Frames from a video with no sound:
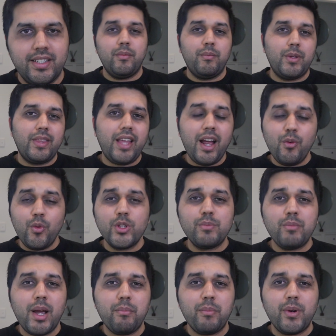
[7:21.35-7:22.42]
But that was
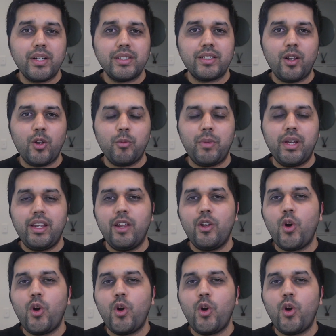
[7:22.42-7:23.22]
my personal opinion.